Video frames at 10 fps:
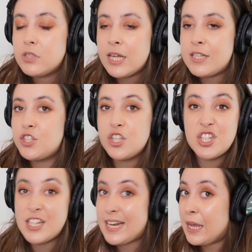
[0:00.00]
It's
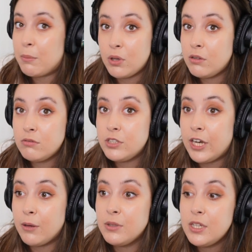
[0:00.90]
just a label, you
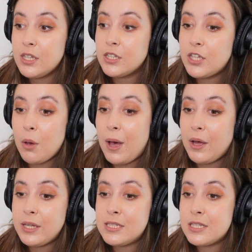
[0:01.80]
know. Go
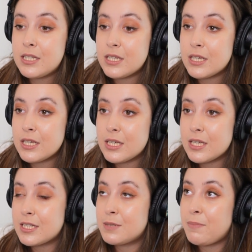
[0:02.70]
out and
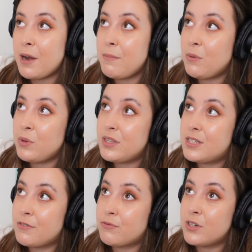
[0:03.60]
experiment with
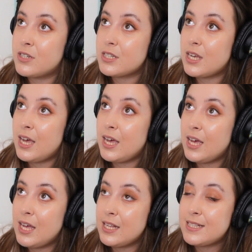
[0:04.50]
different
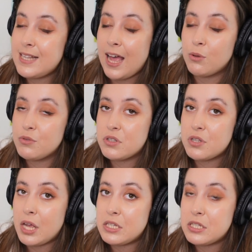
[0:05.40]
sounds
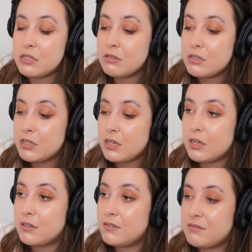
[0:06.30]
and
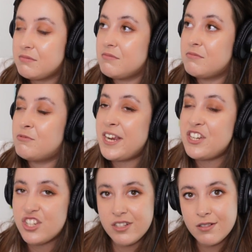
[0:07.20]

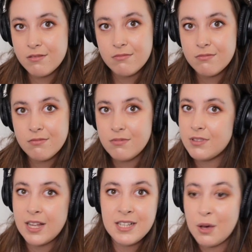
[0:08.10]
ranges.
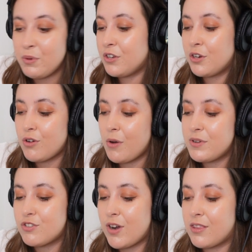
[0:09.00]
That's how we're going to grow
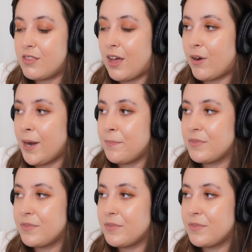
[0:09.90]
and strengthen that, right?